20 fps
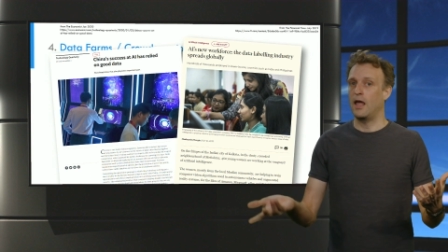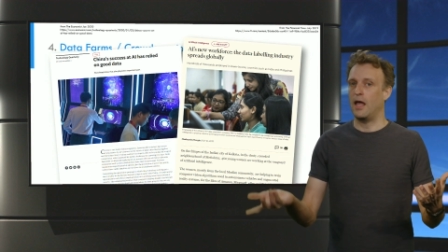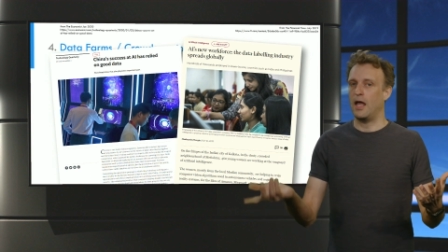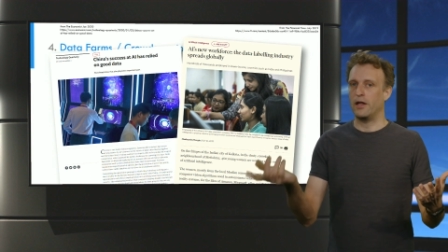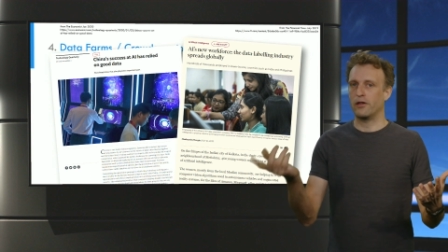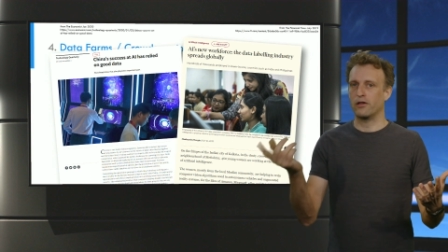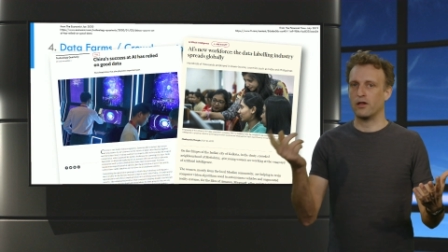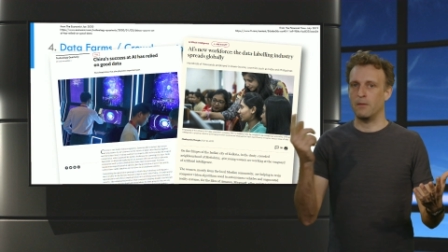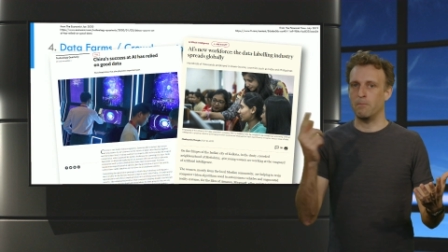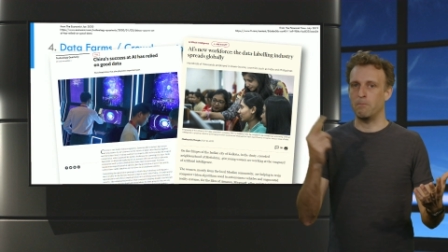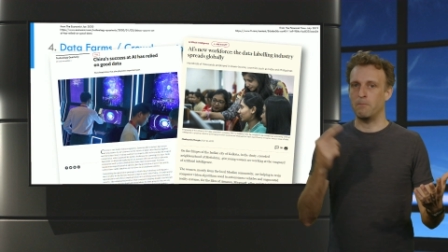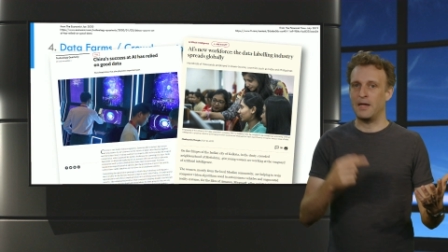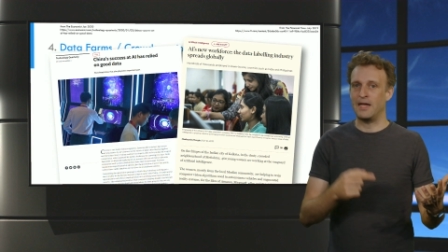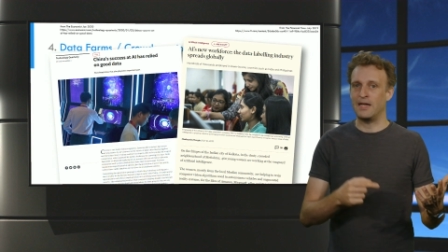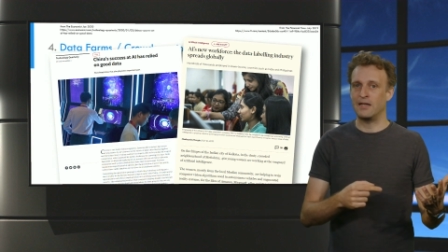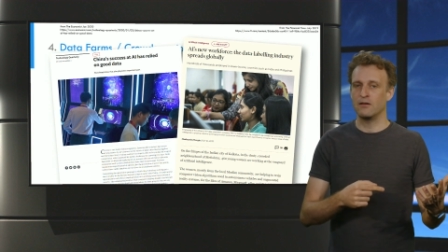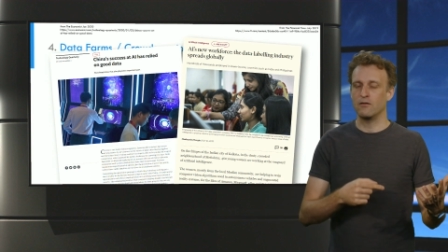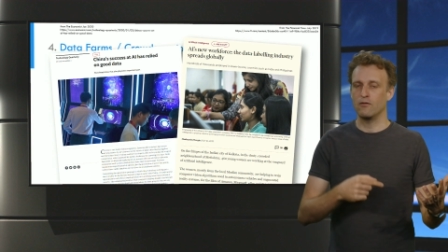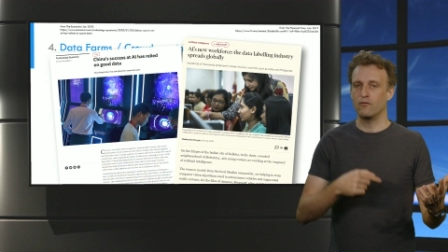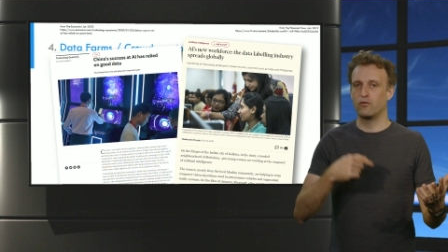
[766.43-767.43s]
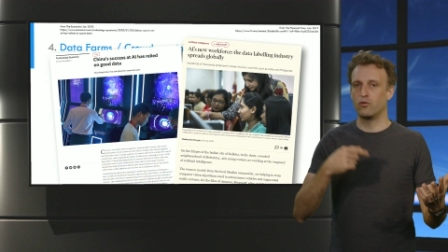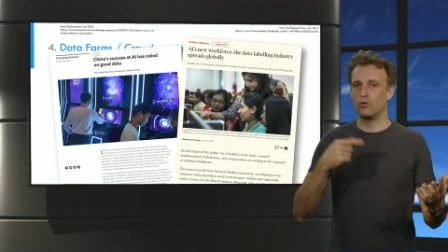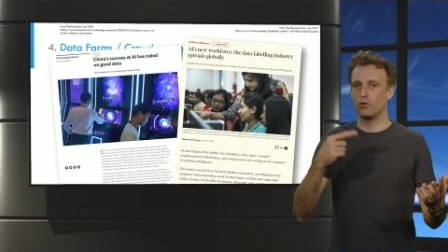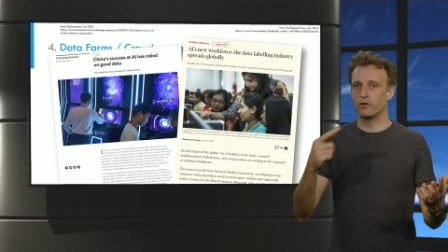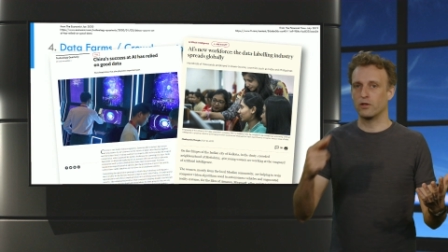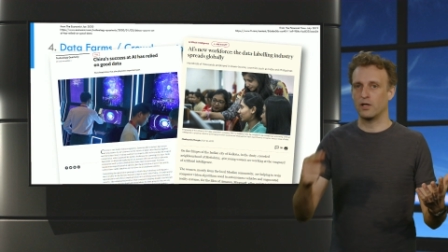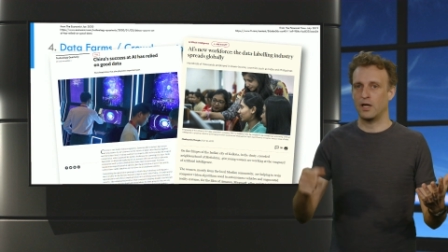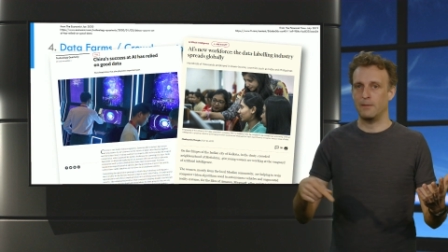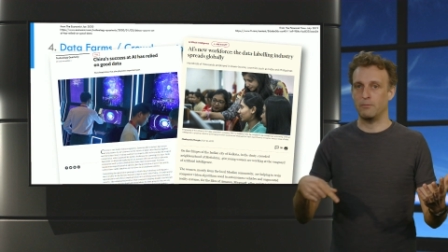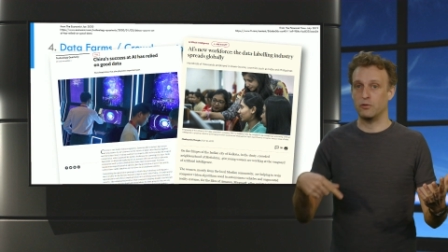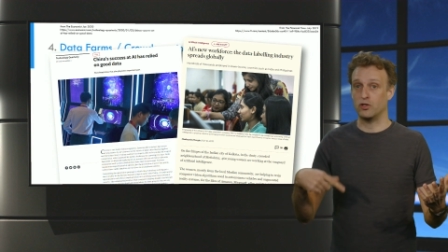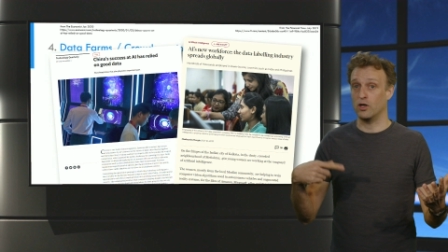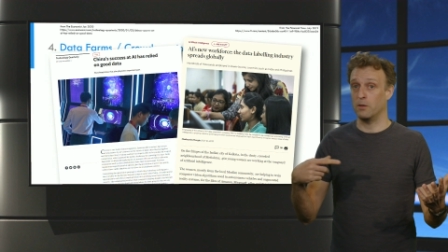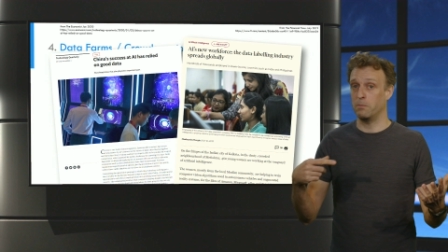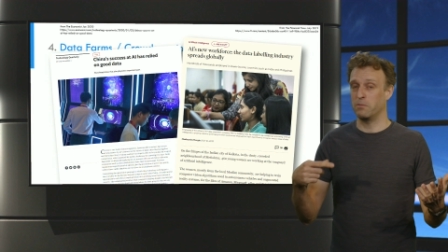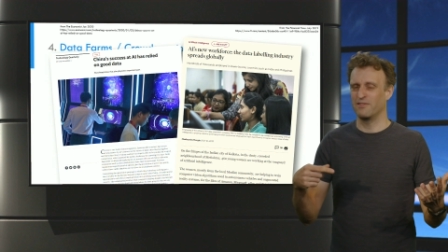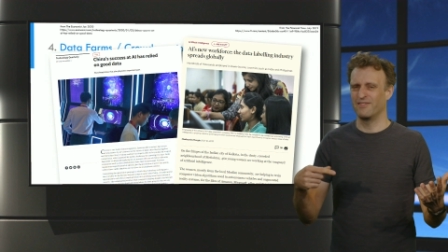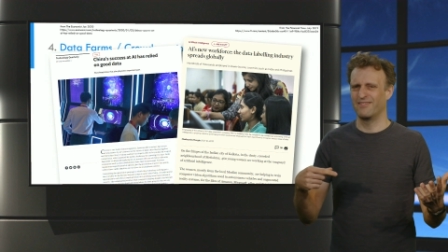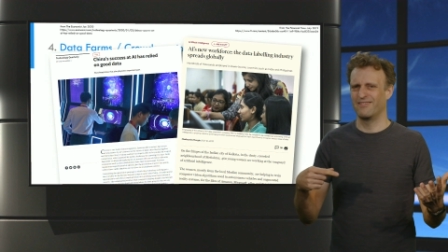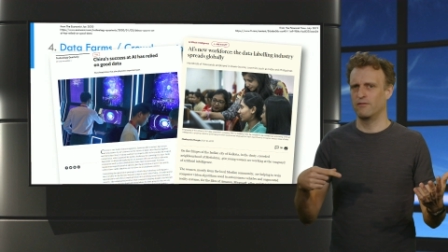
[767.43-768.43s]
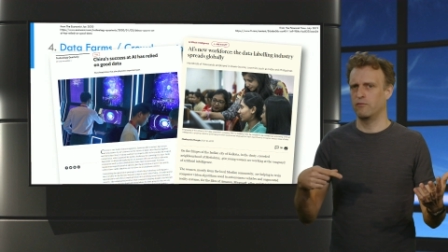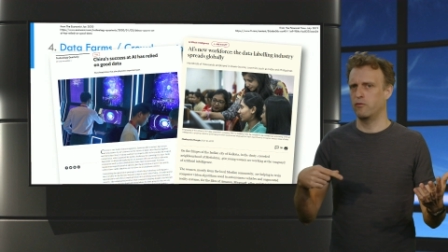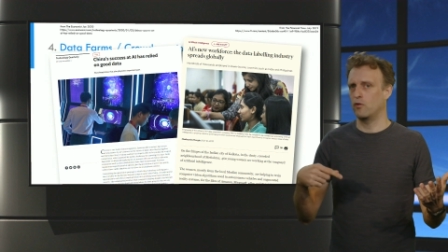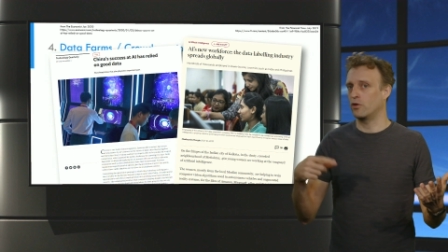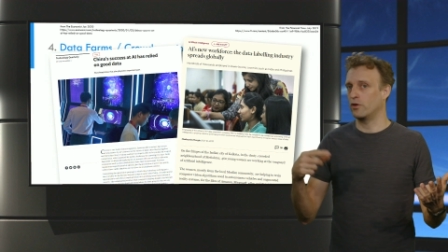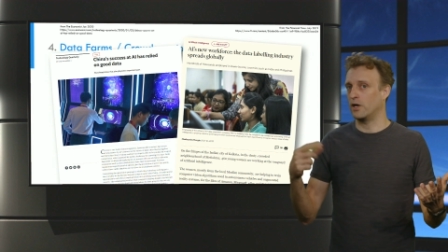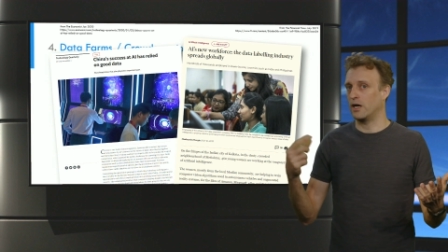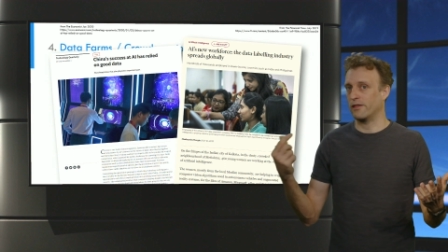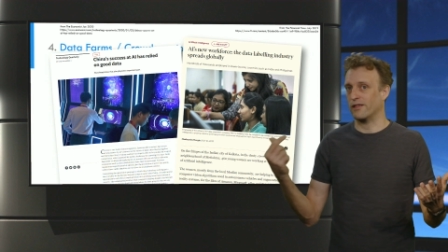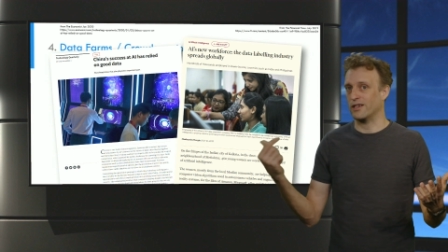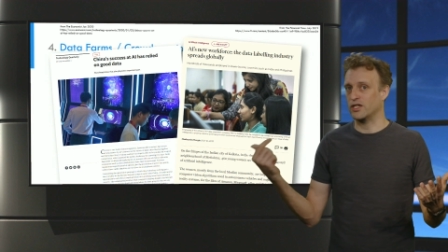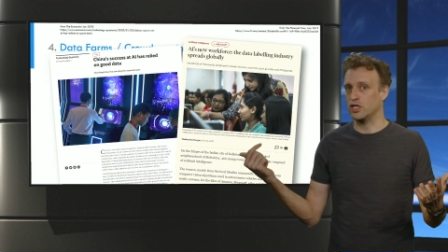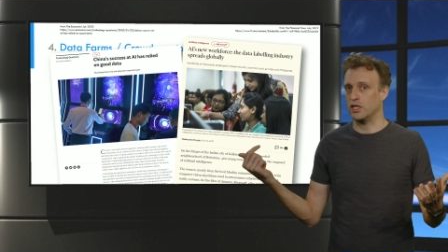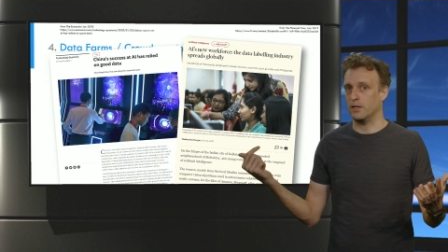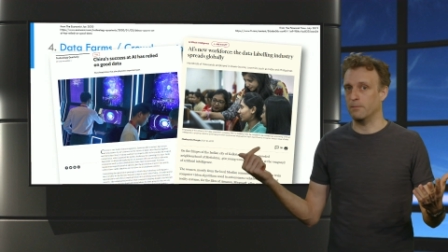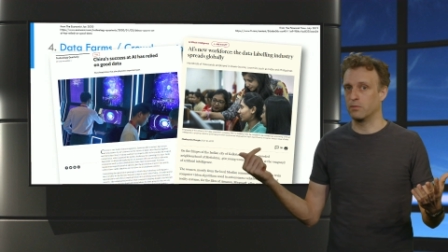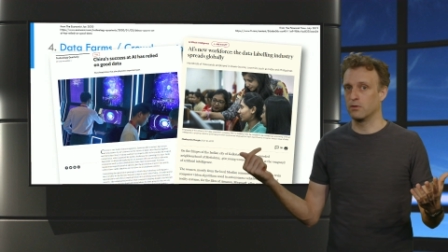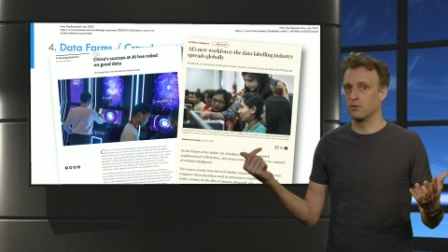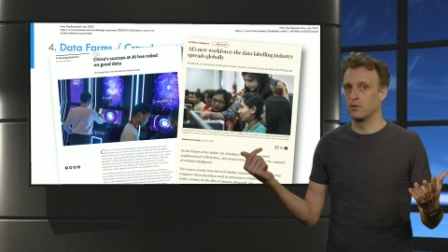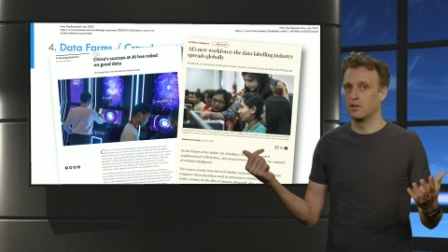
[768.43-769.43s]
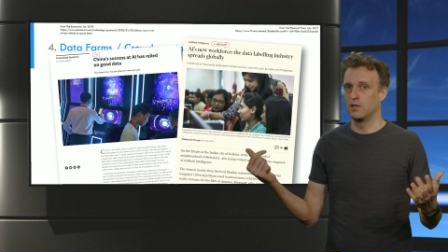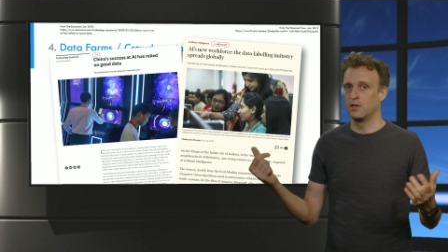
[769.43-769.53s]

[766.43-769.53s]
as their main full-time job for rather cheap.